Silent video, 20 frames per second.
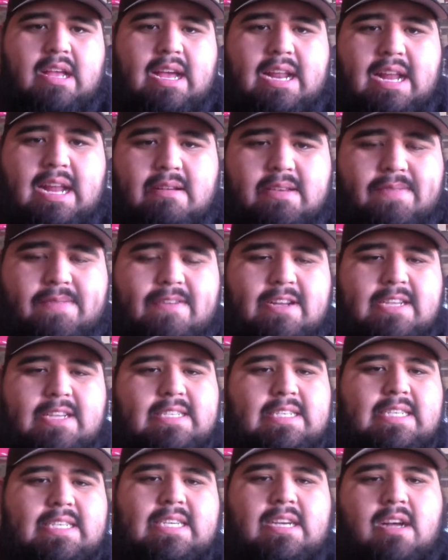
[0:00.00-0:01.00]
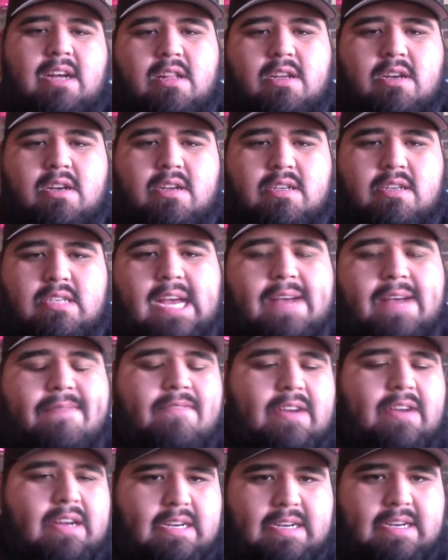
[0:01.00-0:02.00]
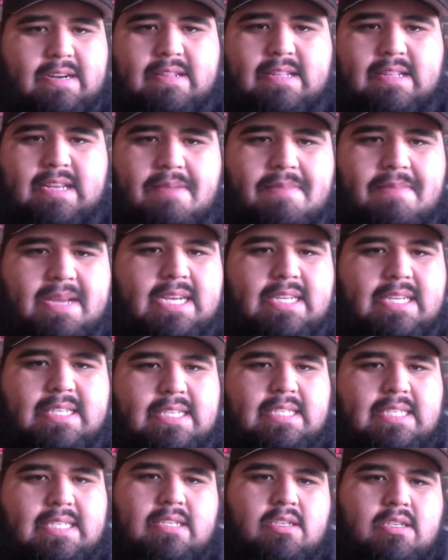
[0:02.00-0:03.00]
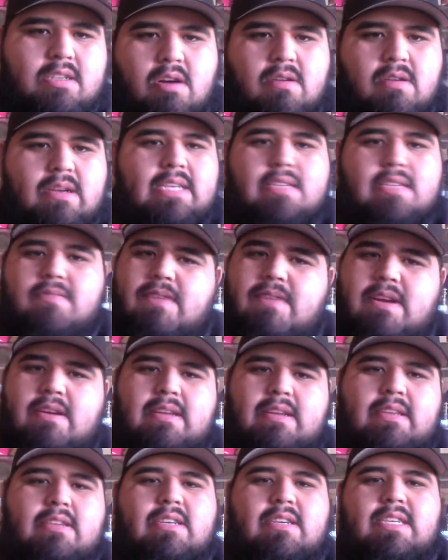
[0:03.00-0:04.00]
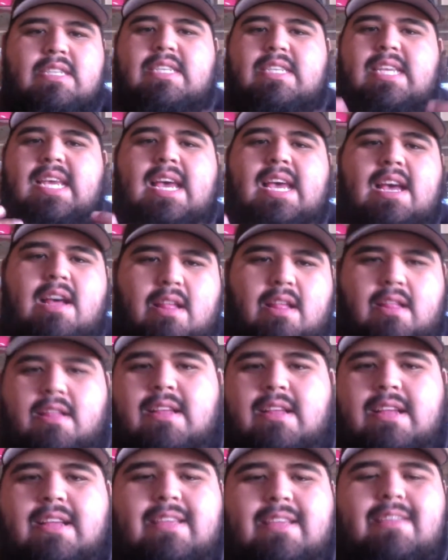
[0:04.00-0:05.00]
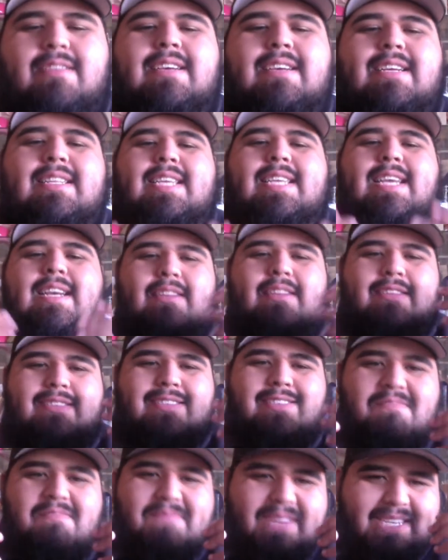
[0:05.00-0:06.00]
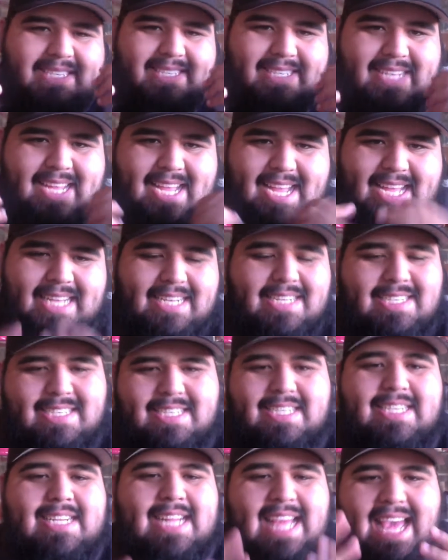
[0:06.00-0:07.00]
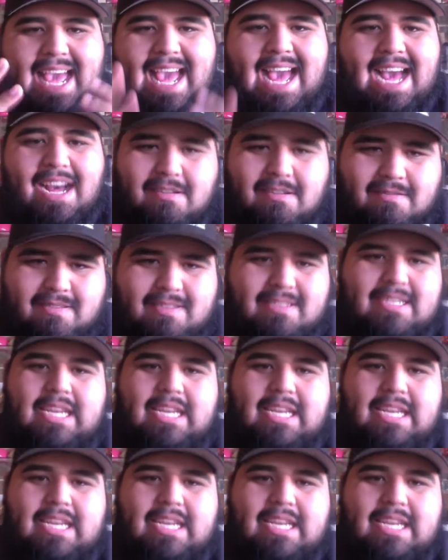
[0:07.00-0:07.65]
And that was fun to see all the girls have fun and everything. I mean, because this show is very, you could tell there's so much tension in the house.